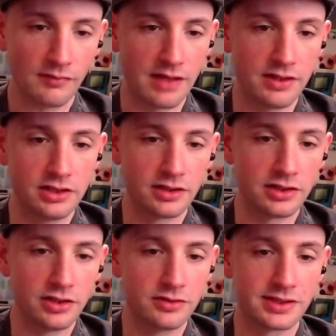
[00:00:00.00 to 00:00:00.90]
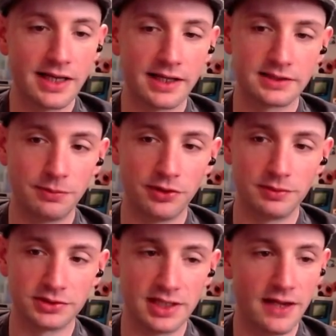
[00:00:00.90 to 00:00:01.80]
And then you can use that
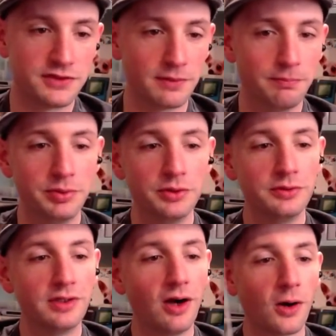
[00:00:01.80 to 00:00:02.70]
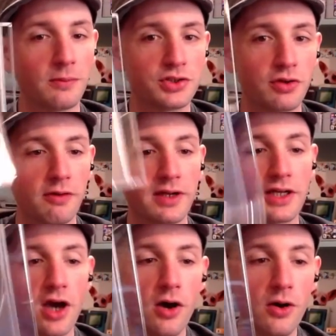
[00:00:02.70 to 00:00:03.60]
exploitable save to boot arbitrary
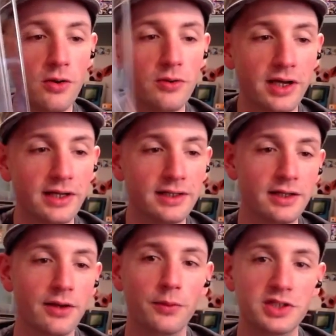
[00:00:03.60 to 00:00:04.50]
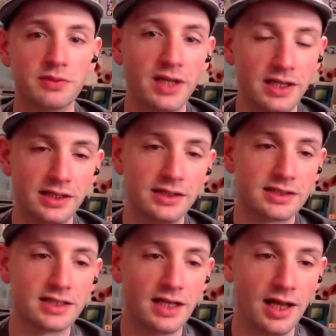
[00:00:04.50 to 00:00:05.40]
code, which
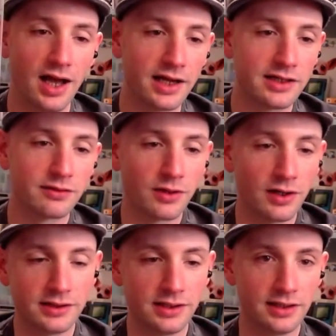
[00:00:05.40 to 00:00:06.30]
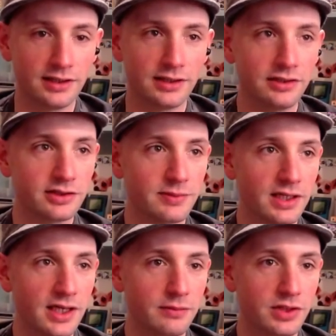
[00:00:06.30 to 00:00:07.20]
means I can run, use my
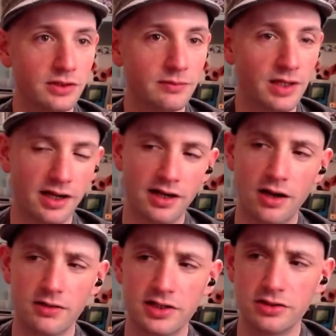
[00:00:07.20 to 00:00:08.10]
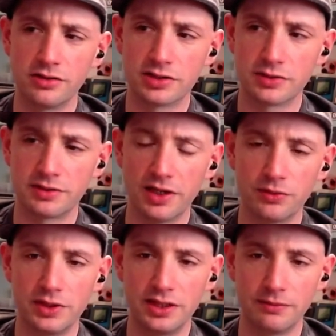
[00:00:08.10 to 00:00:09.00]
GameCube, and I already do this with my
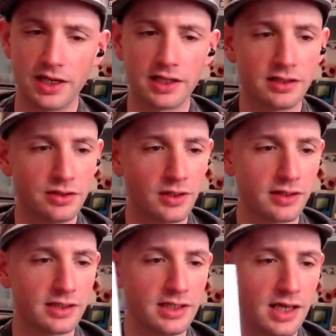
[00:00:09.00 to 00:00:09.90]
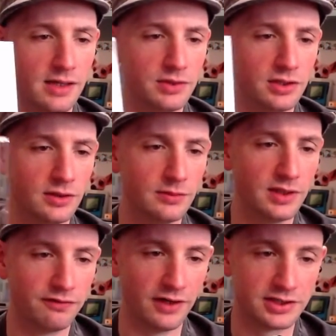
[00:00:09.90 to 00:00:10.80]
Wii, but I can do it on the GameCube
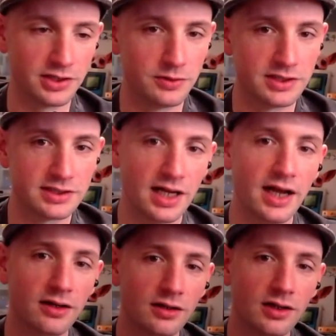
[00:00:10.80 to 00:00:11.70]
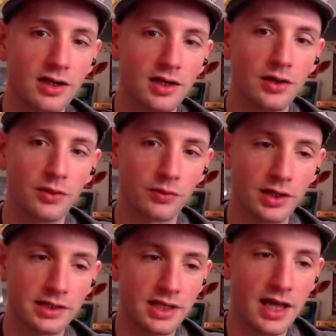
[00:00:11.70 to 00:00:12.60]
if I so desire,
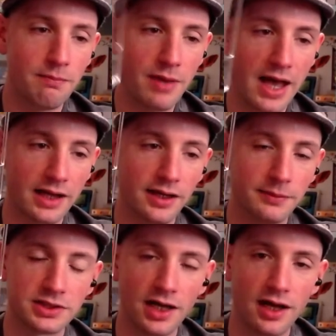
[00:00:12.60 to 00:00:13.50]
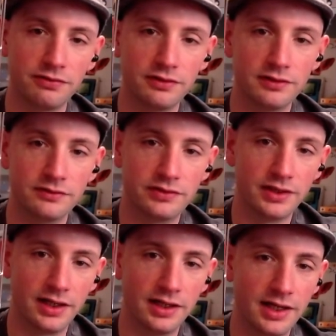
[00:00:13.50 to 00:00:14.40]
run game backups off of
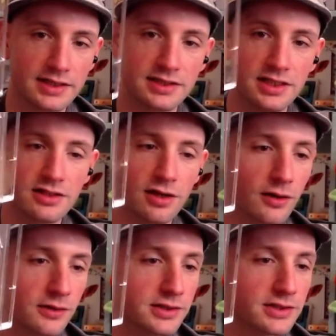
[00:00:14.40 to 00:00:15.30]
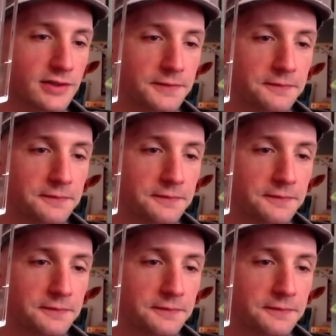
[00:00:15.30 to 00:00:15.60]
SD cards